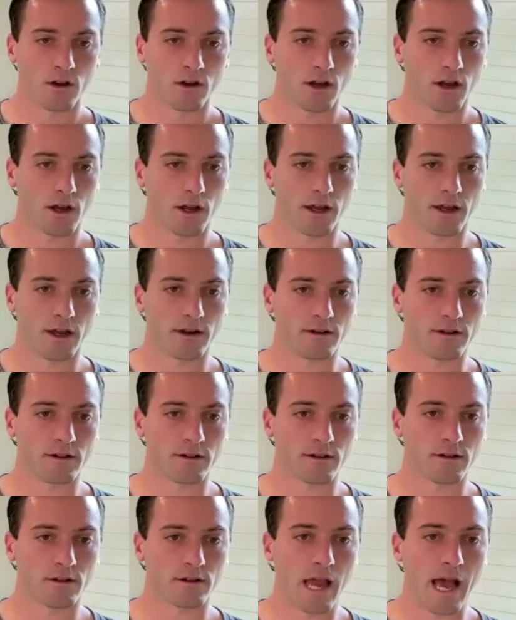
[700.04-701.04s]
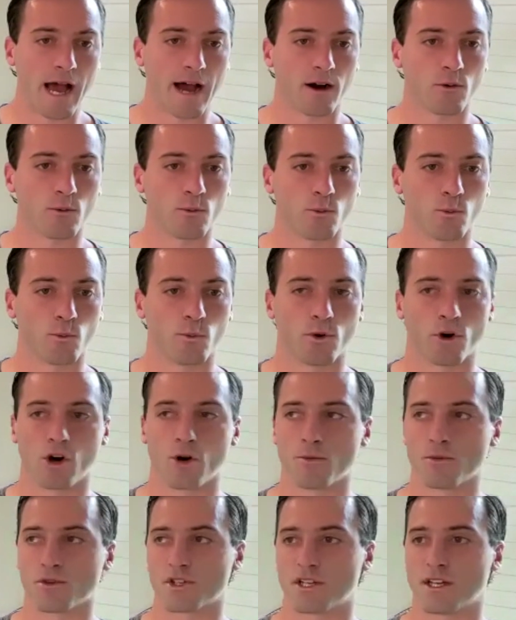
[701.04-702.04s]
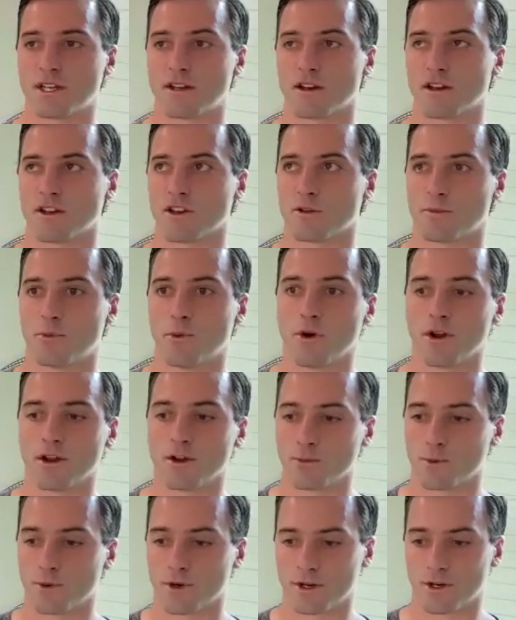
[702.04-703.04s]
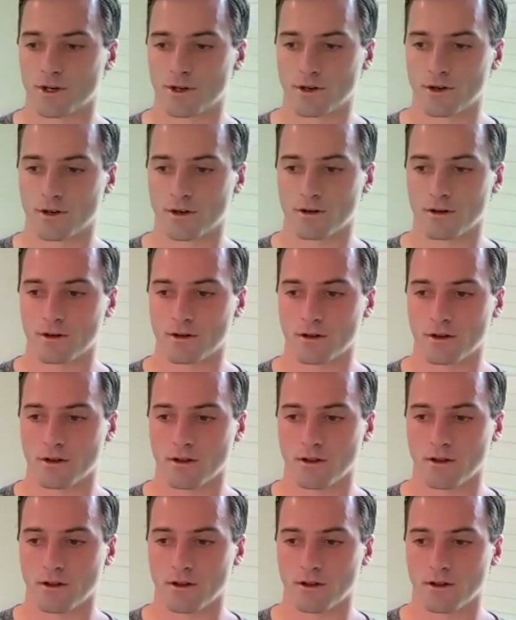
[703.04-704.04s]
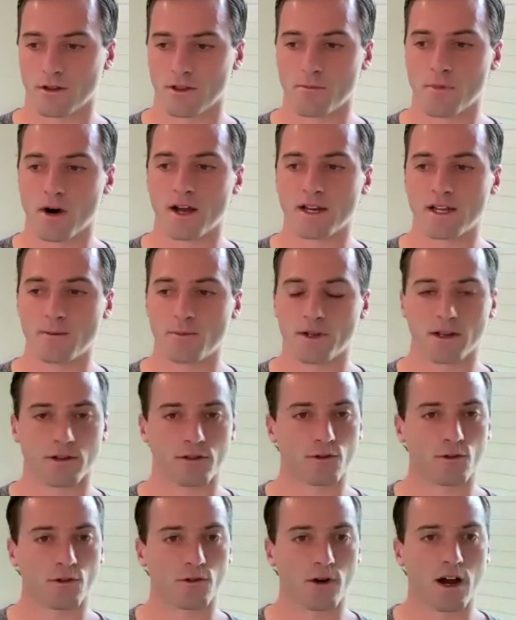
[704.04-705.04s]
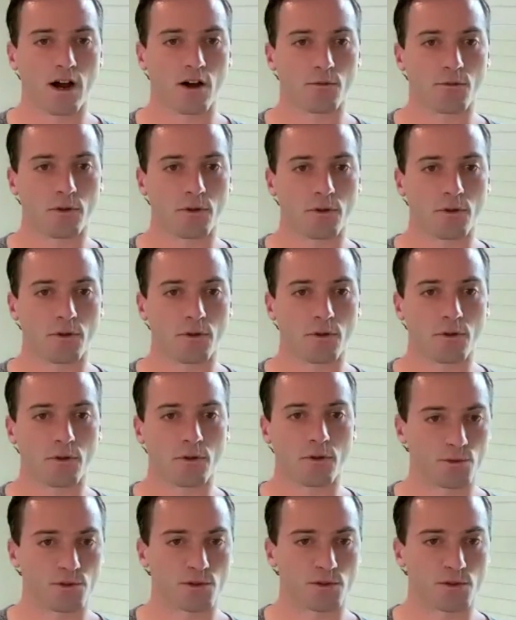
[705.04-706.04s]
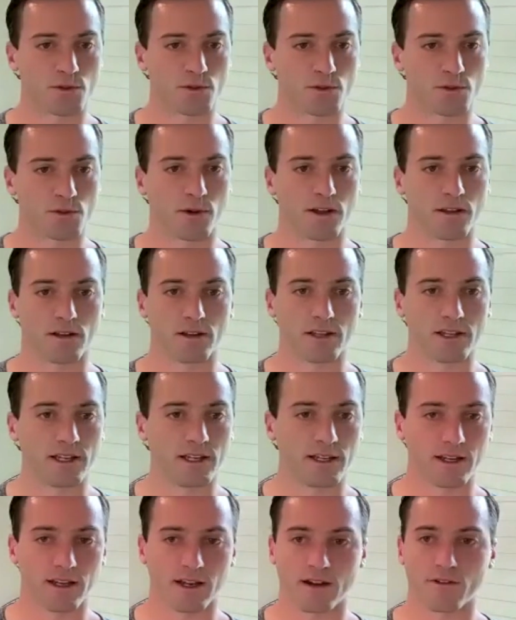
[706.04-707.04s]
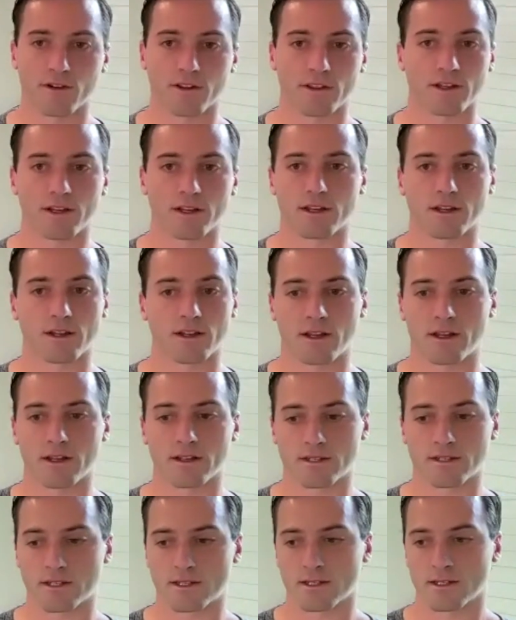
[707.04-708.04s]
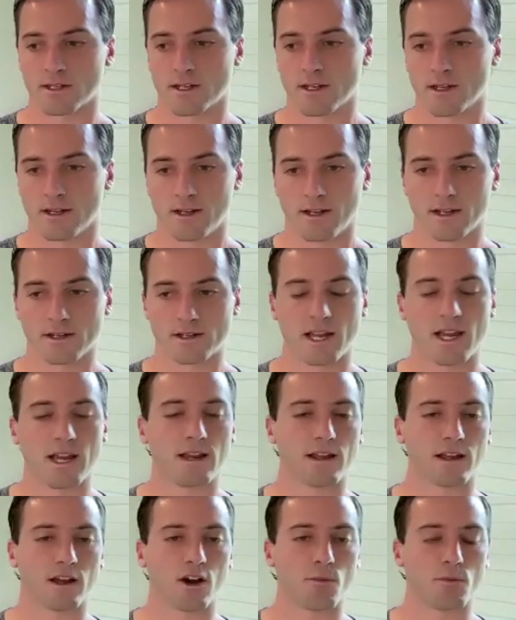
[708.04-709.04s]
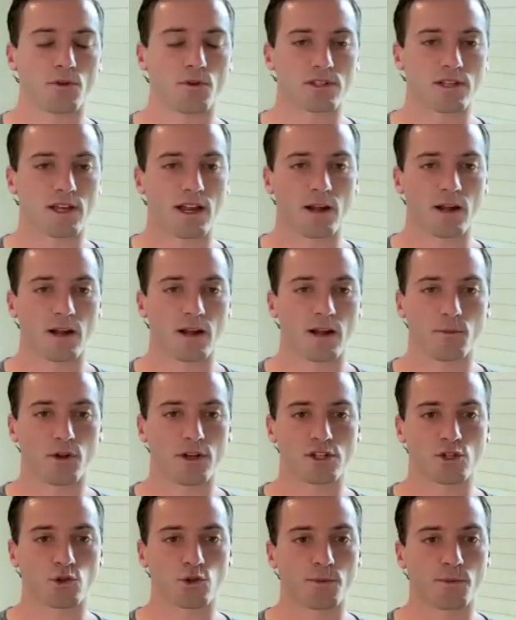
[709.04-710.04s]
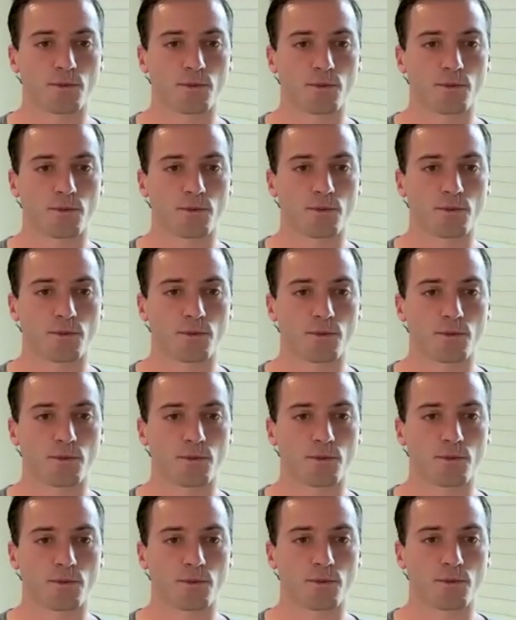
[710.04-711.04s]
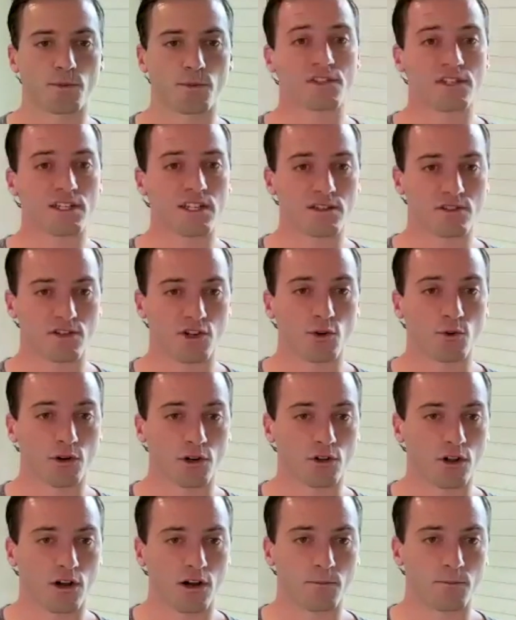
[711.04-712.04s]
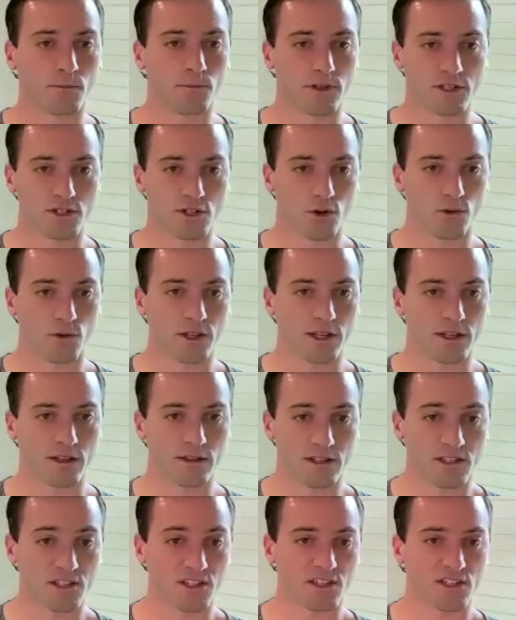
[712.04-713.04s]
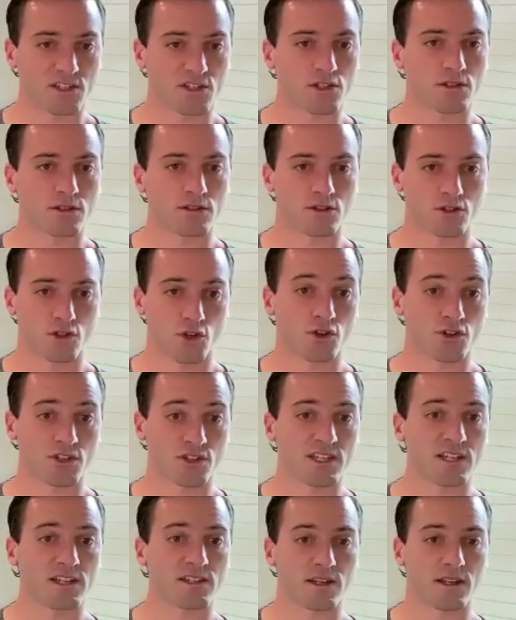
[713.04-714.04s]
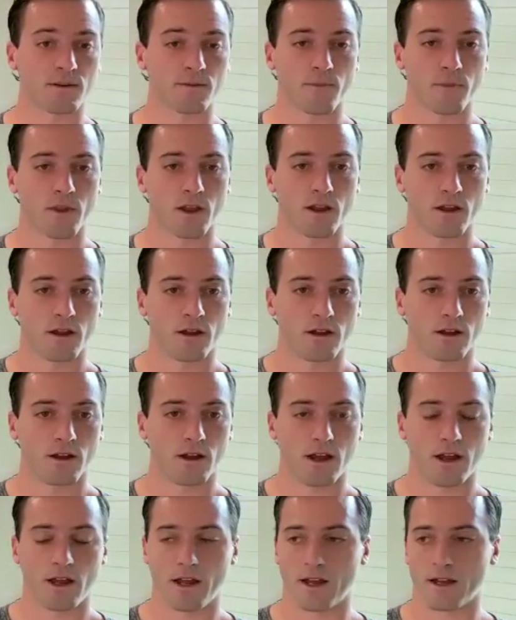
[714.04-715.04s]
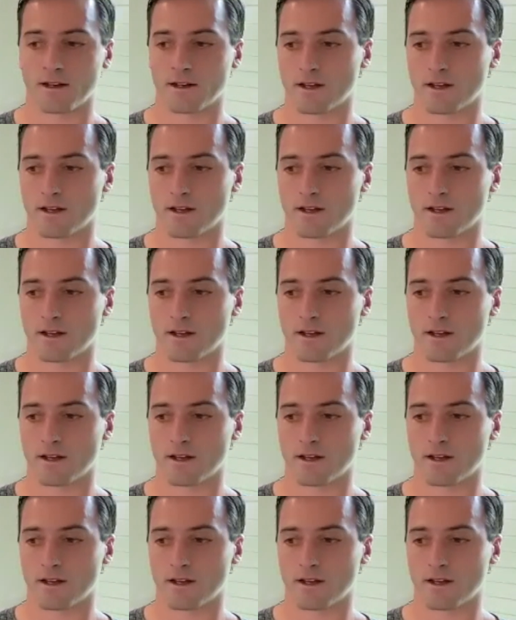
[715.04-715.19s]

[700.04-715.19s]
and now we're almost getting to the point where the money being thrown around by the ownership groups, by the league and everything, it's hitting almost that MLS 3.0. Like Austin FC is a newer club. This is its 3rd season. And